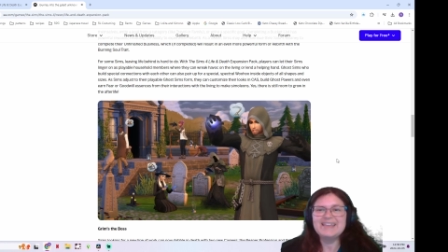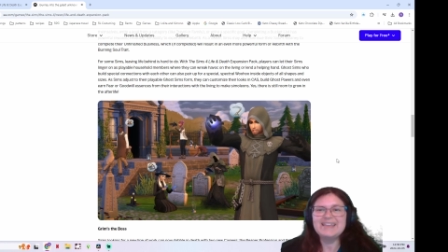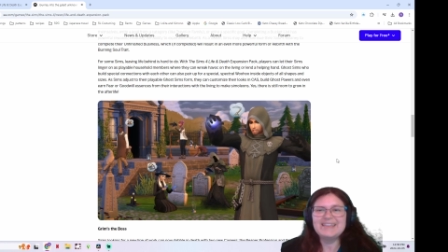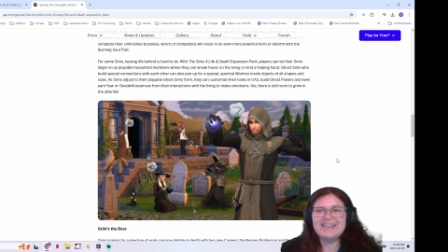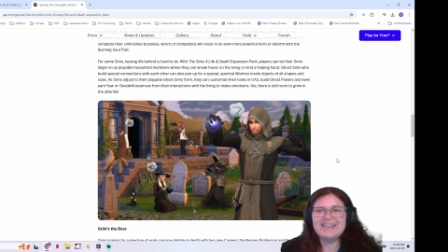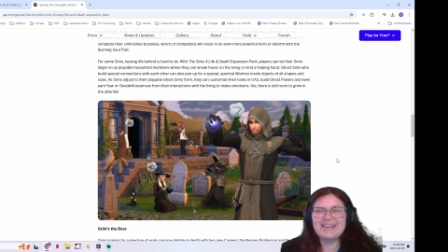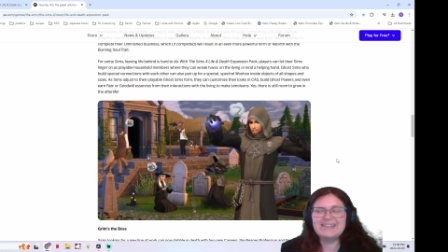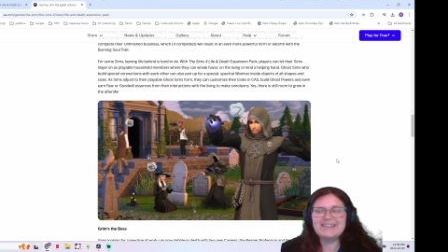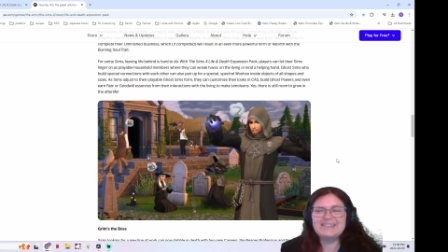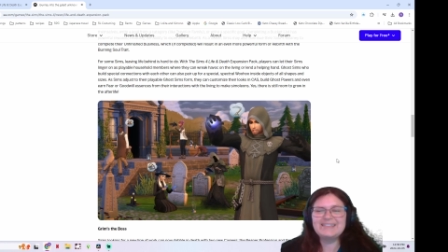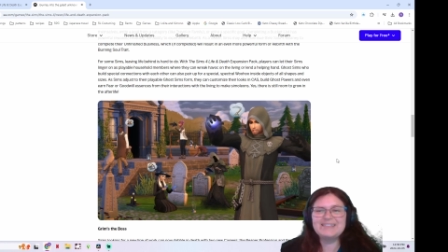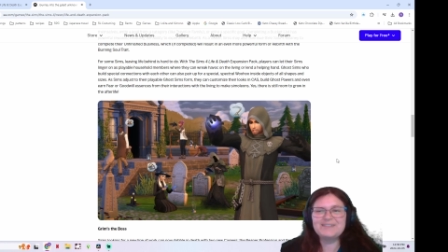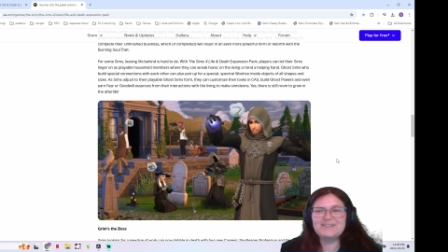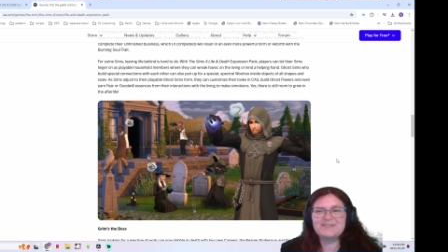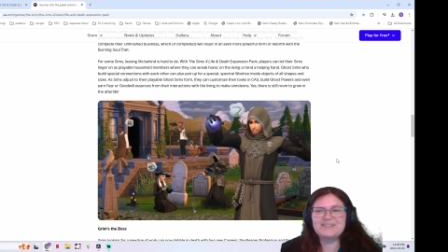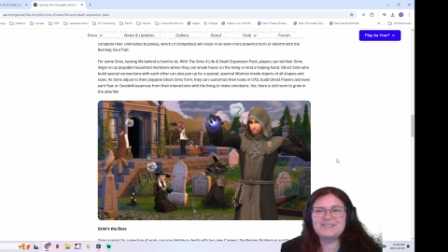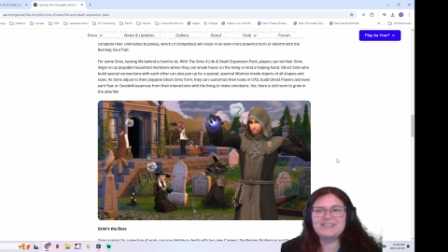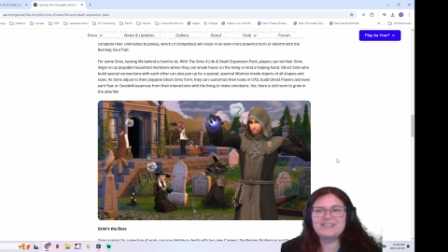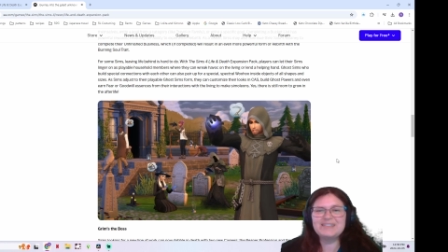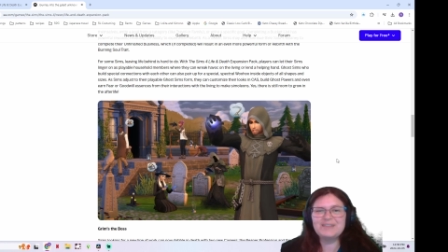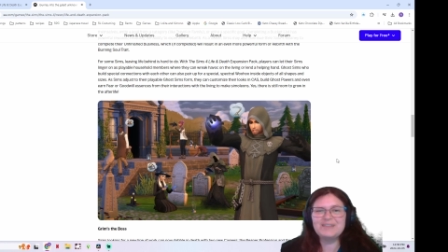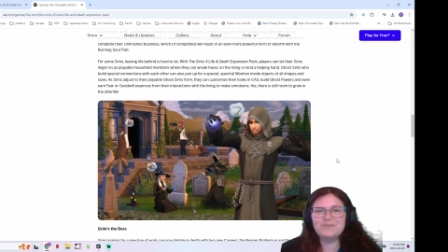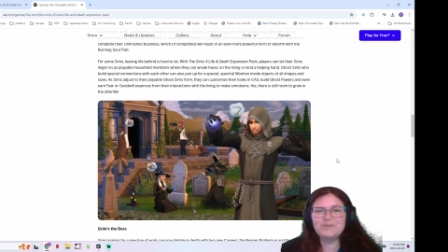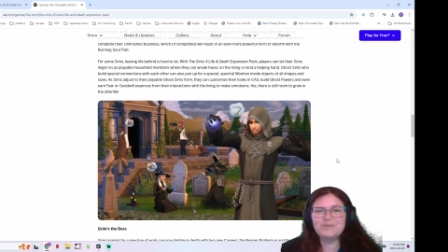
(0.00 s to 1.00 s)
Yes, there is
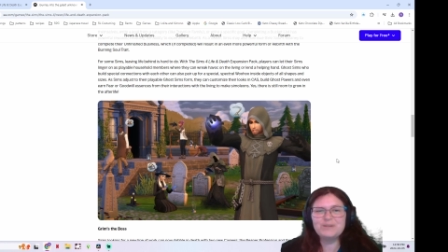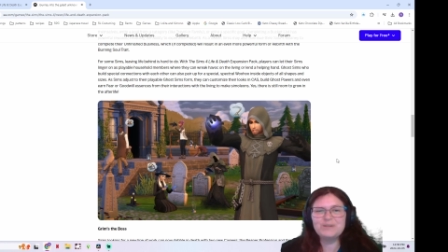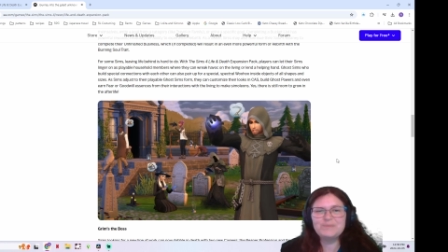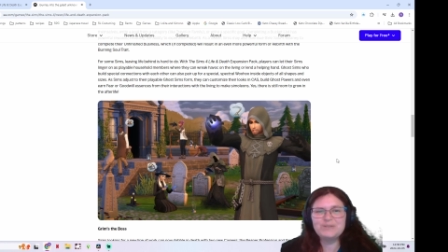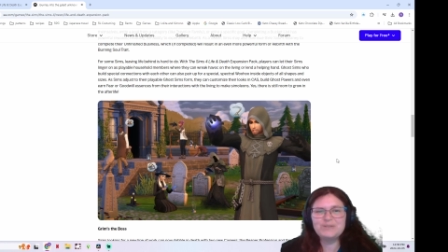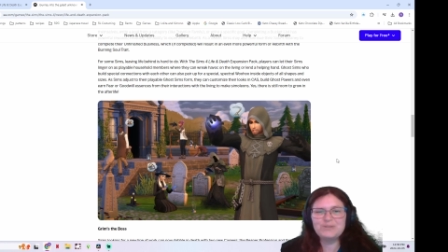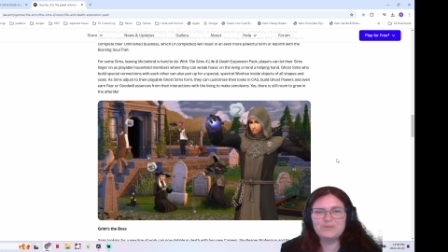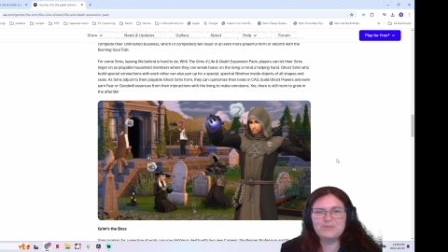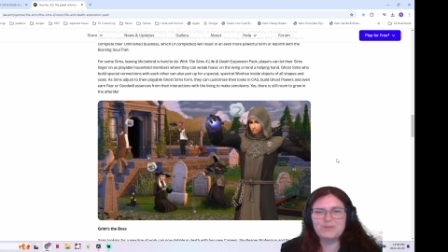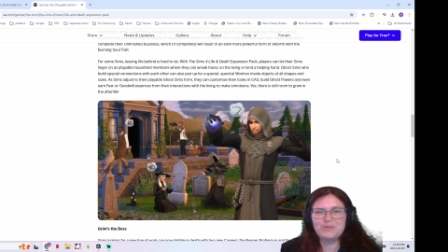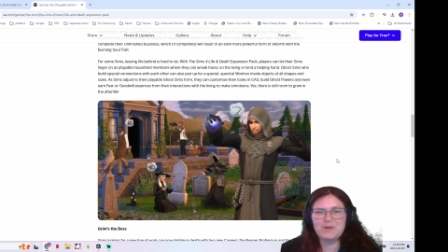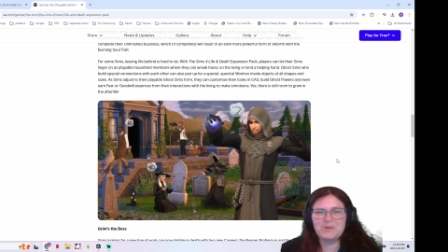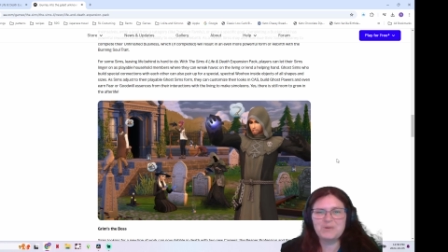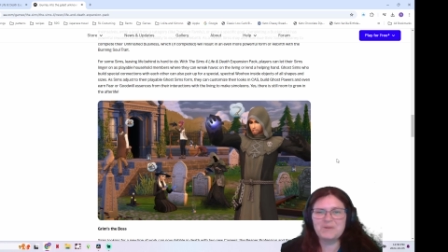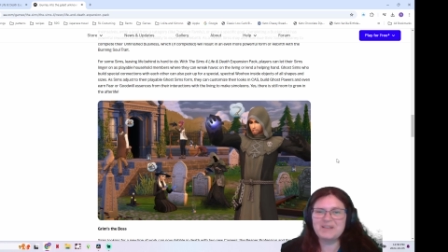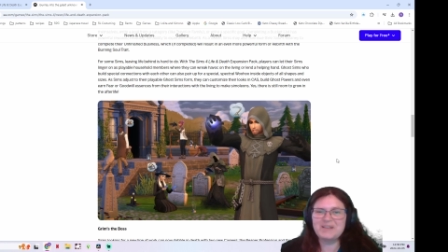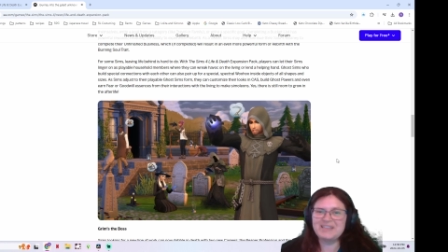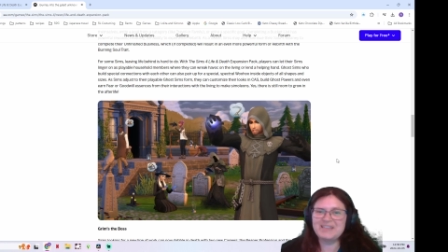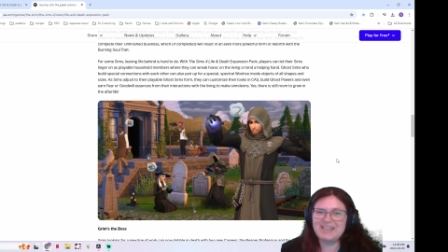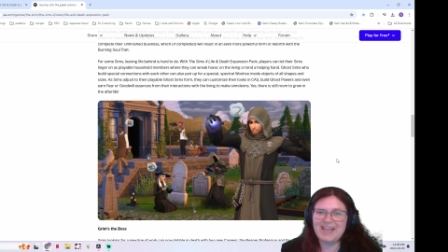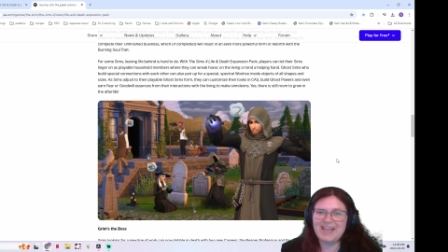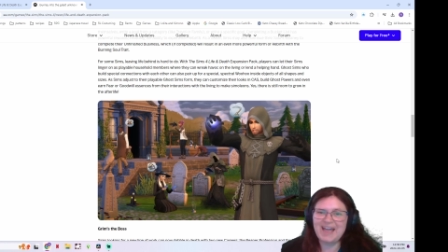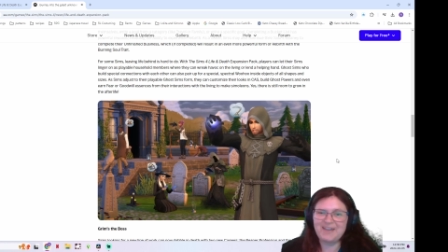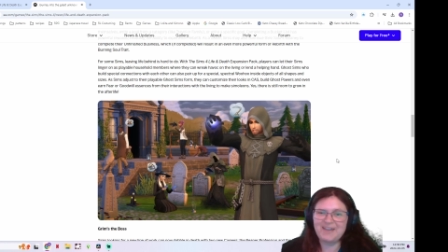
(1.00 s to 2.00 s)
still room to grow
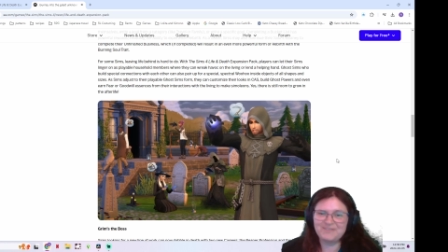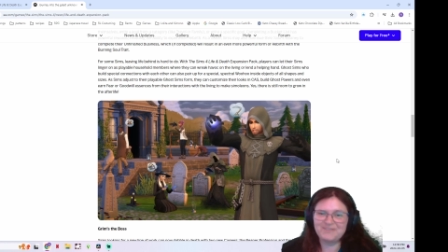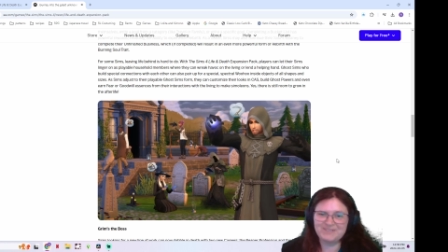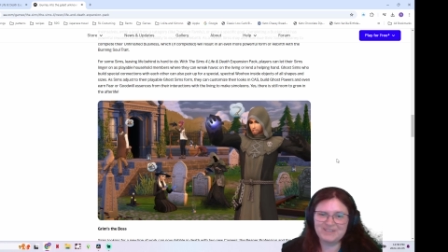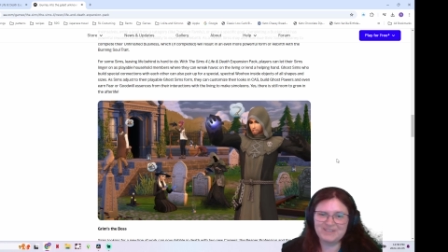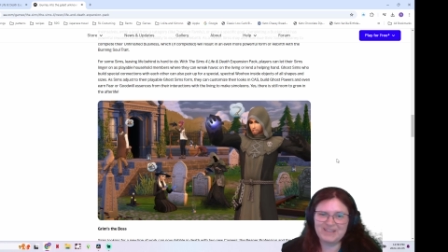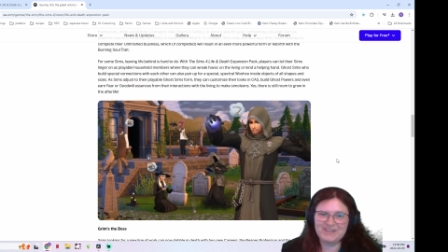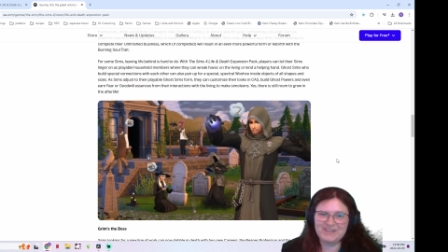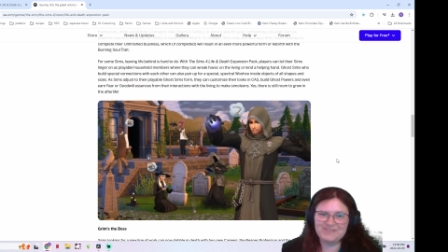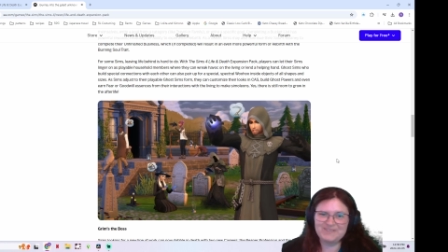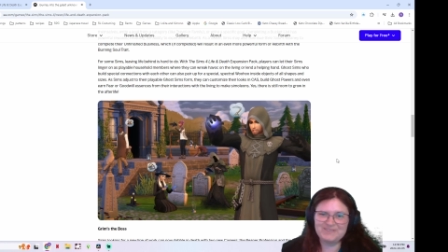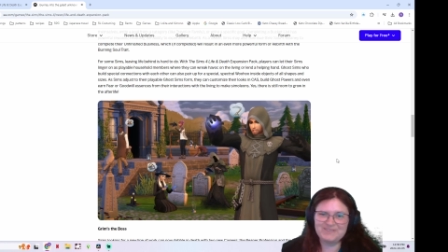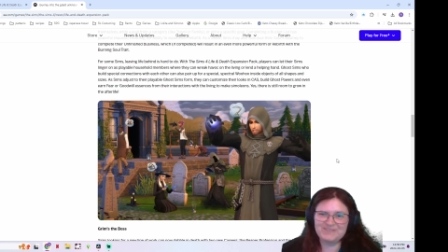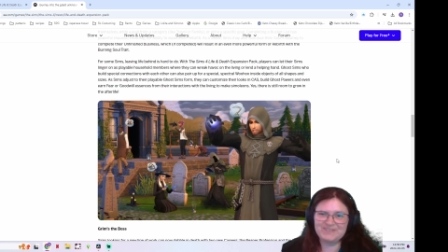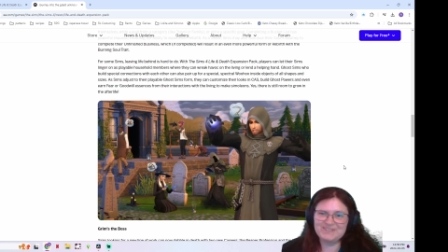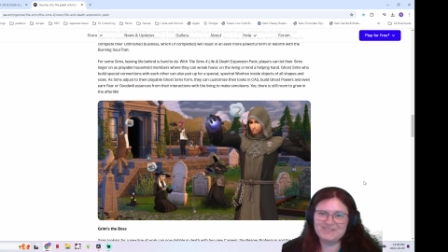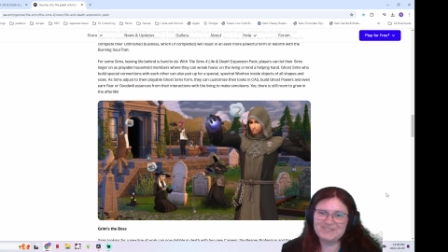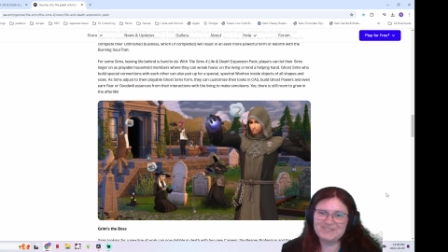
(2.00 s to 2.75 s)
in the afterlife.